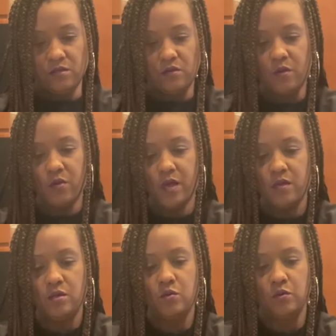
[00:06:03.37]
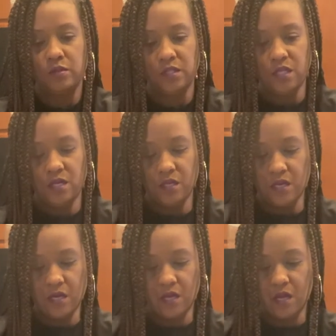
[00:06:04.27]
So you will see
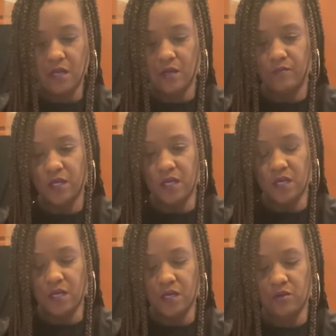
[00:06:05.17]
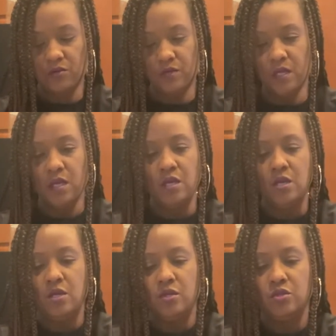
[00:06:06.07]
that I am beginning
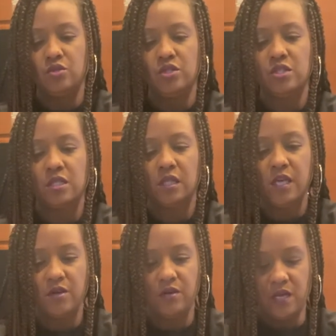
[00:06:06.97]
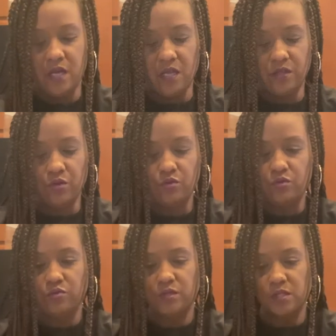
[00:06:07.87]
to just layer in
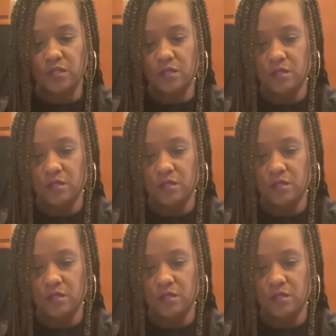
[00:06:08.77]
those